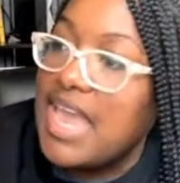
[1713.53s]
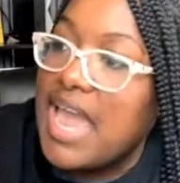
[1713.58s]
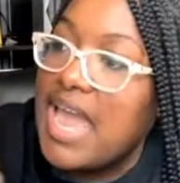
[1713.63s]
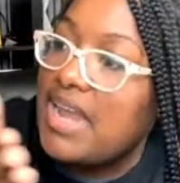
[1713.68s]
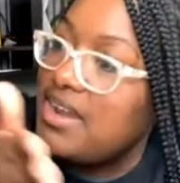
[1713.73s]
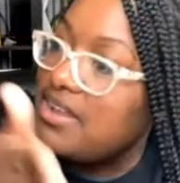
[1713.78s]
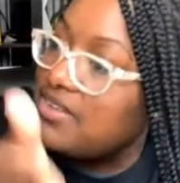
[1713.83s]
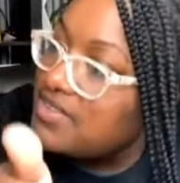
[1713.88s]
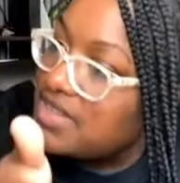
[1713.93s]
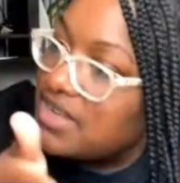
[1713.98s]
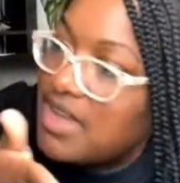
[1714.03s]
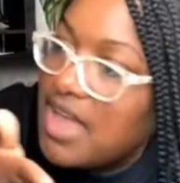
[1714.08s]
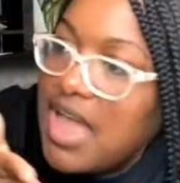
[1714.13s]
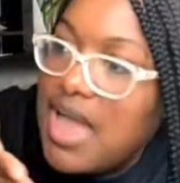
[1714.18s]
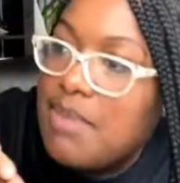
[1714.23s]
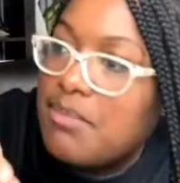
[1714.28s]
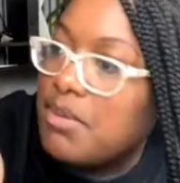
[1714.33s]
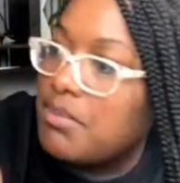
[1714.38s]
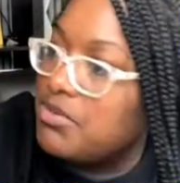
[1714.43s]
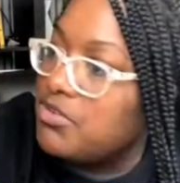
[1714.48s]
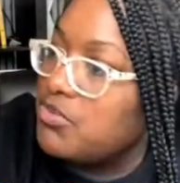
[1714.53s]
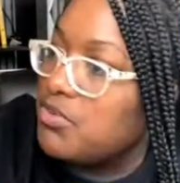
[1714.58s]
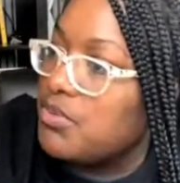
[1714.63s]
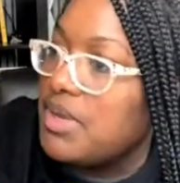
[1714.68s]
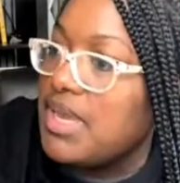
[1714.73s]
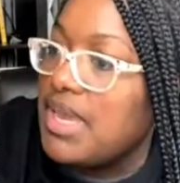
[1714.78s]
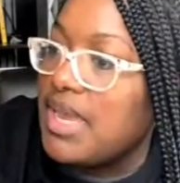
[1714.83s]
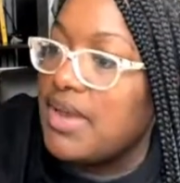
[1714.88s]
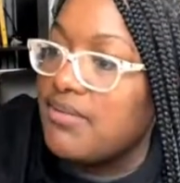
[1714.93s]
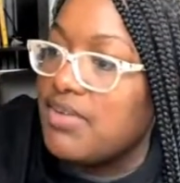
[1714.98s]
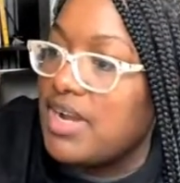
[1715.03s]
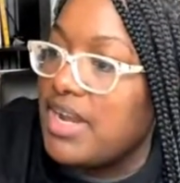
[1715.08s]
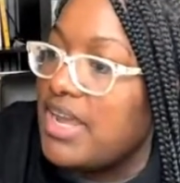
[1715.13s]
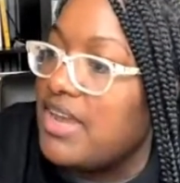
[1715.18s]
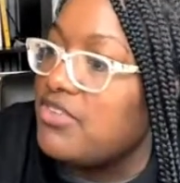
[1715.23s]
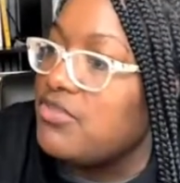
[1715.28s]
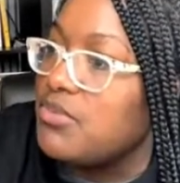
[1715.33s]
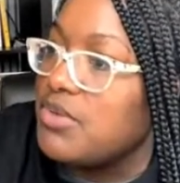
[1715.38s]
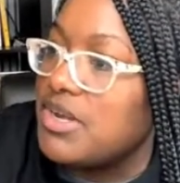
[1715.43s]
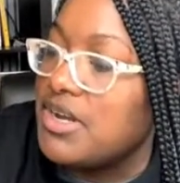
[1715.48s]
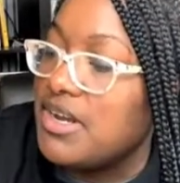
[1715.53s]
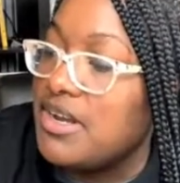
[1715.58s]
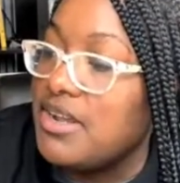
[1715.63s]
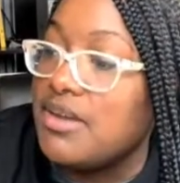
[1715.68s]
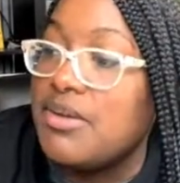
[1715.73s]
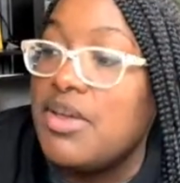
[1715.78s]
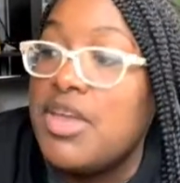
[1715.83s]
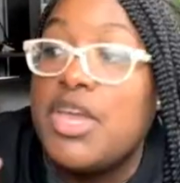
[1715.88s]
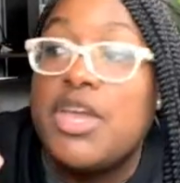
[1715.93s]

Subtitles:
I list a comma between every last one of them.